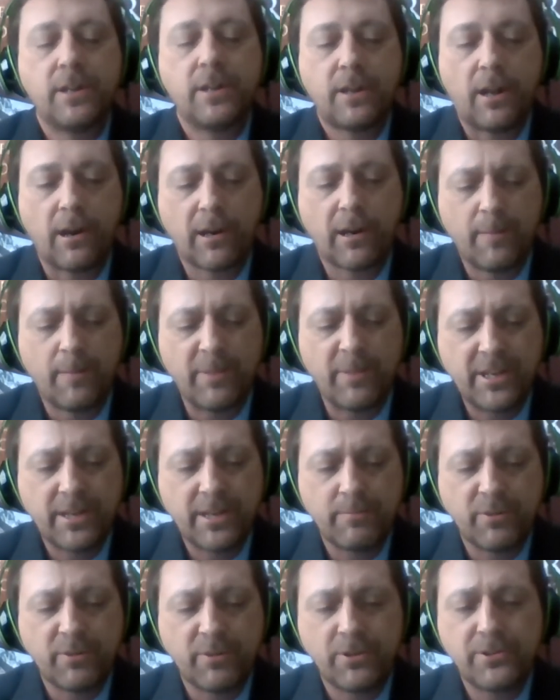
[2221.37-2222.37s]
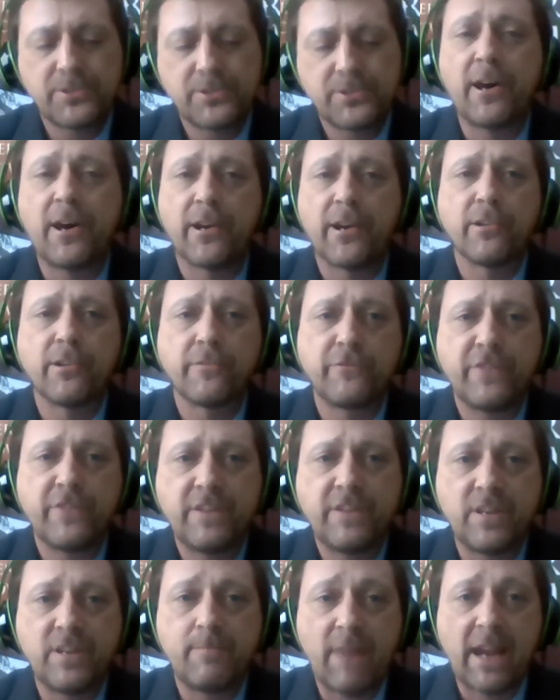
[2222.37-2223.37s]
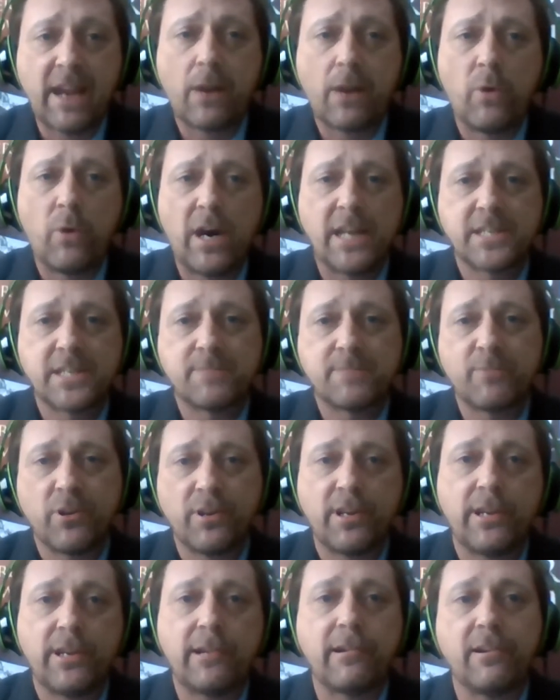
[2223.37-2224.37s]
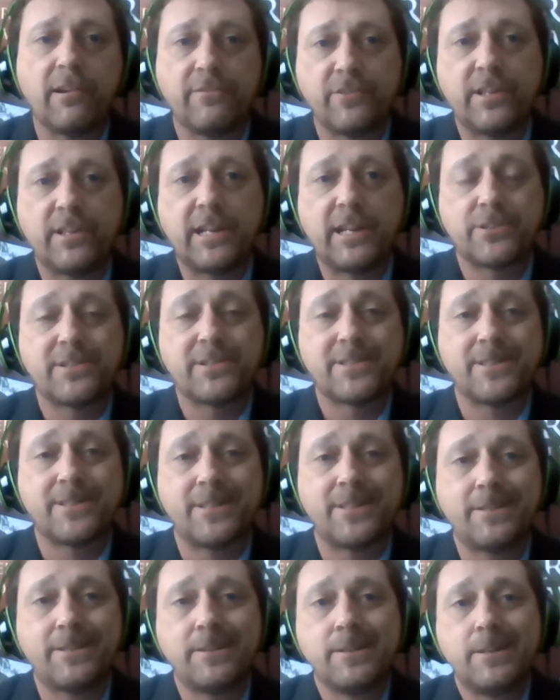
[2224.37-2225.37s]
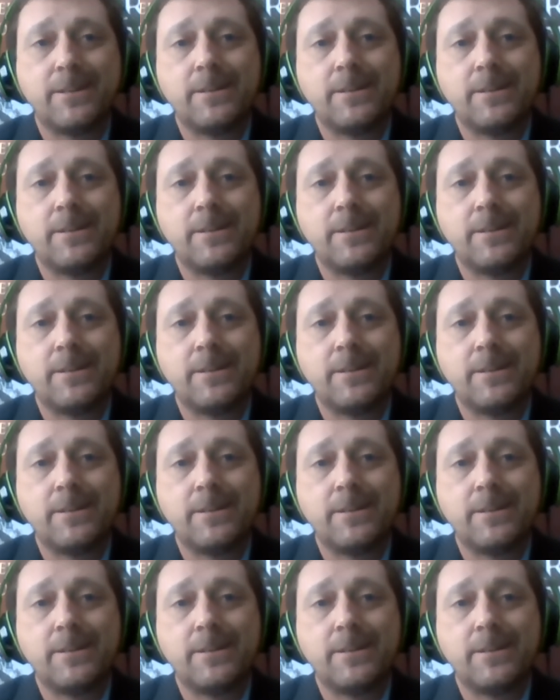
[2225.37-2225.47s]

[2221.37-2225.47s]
Our company can produce 150 megawatts year of electricity.